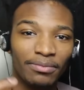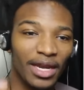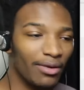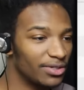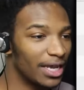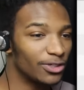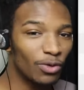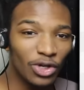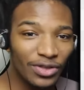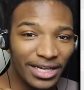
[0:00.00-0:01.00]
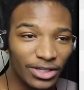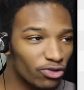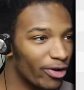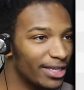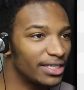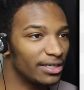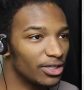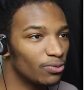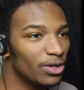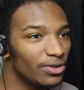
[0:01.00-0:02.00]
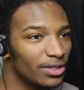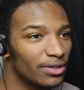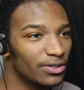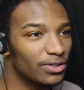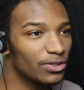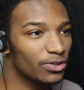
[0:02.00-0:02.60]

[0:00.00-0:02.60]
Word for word: But anyways, guys, what do you think of this crazy glitch? What do you think of this